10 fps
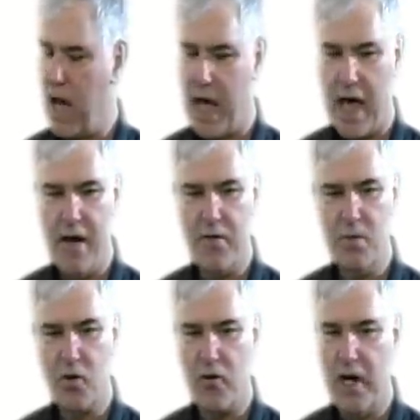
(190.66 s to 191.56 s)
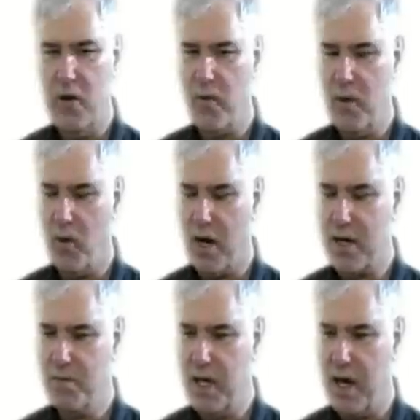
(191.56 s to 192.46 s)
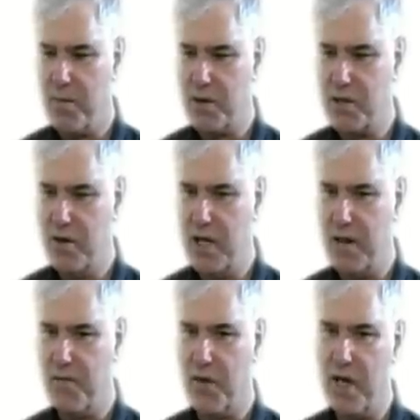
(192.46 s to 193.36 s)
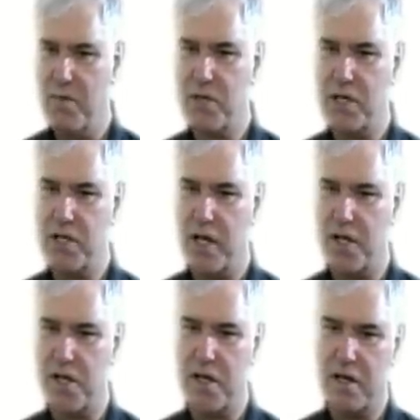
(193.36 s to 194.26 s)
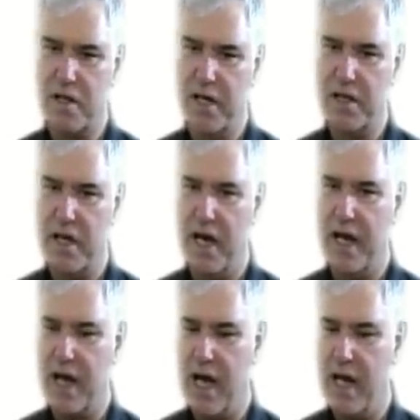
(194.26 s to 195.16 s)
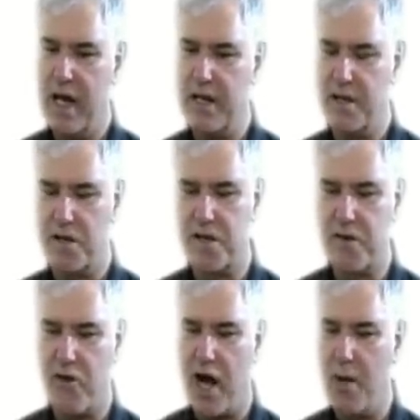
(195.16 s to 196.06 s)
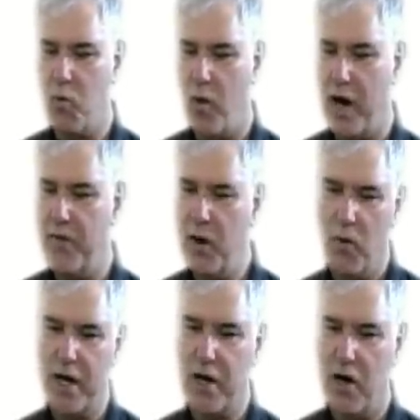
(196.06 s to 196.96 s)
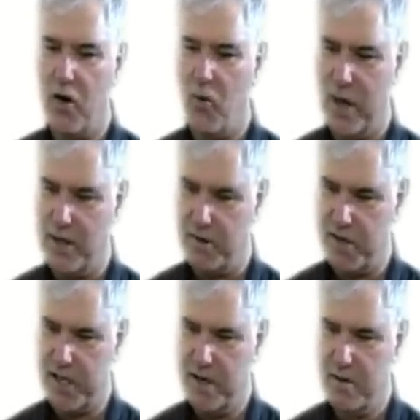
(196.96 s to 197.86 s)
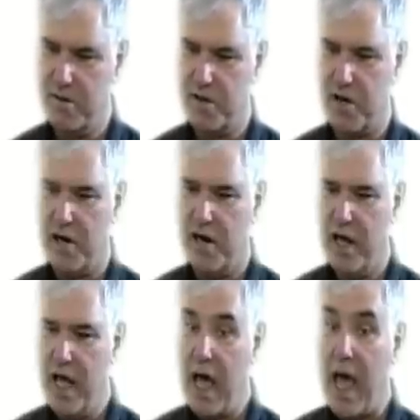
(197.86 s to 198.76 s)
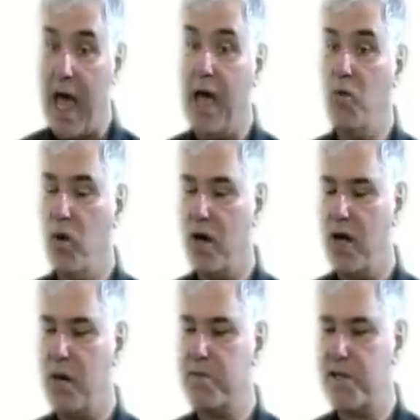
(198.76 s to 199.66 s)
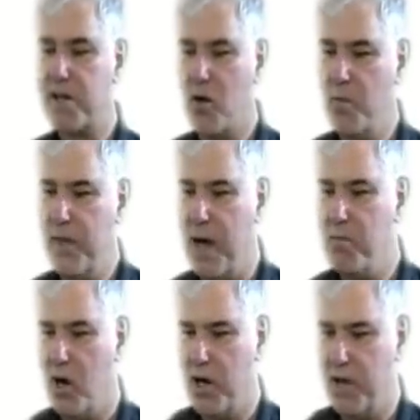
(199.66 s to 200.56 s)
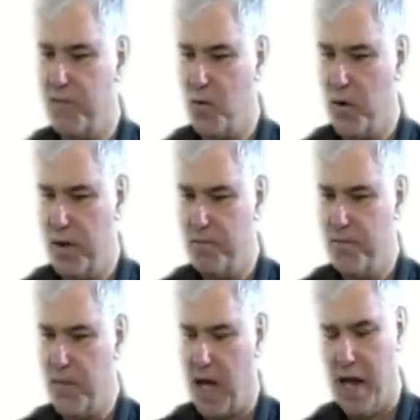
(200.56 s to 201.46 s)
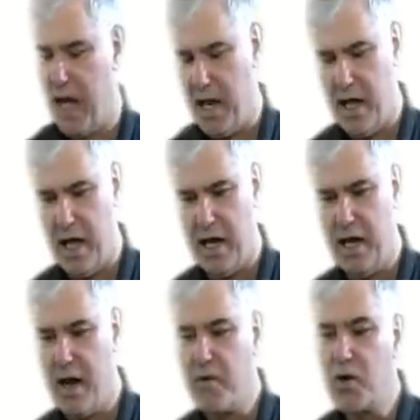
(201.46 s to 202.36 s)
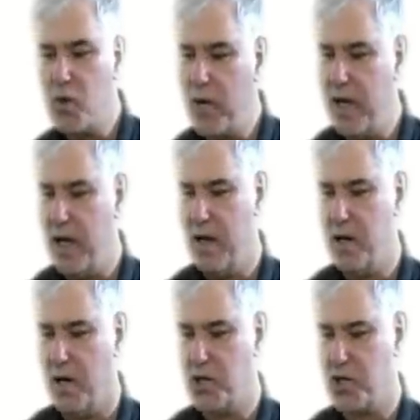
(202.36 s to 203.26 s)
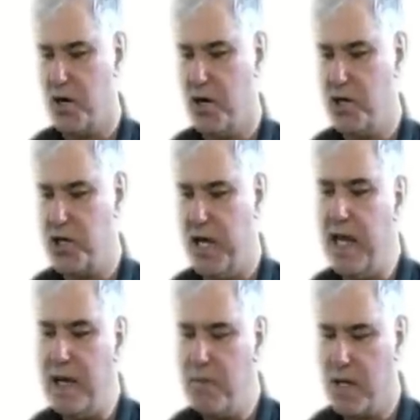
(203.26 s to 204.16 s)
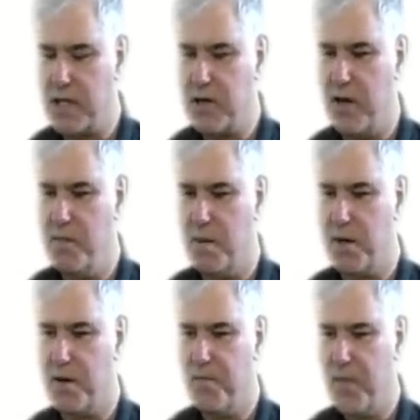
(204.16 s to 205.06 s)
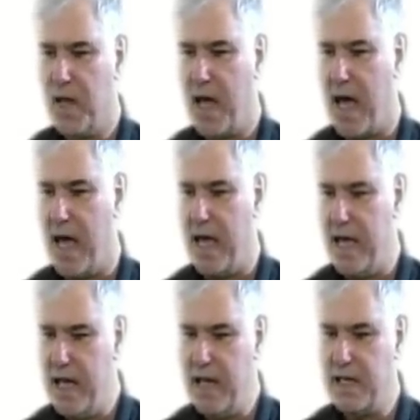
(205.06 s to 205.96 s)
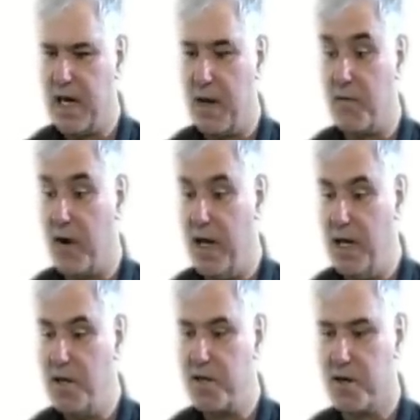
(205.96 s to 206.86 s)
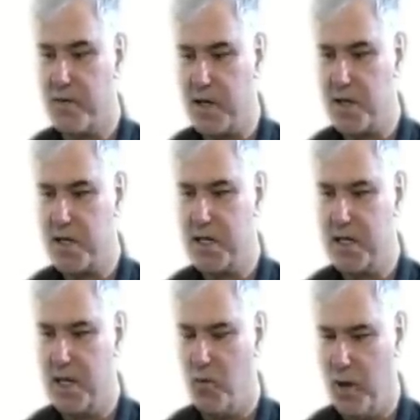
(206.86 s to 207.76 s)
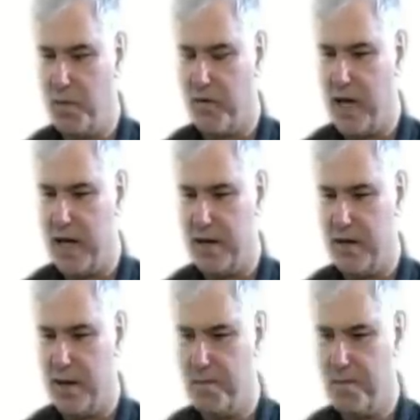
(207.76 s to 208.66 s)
Every Marine, we welcome the opportunity for them to just click the icon, describe where they want to go, what their skills are, and we'll help scope that market for them. And never do we charge any military member at any time for any service that we provide to them.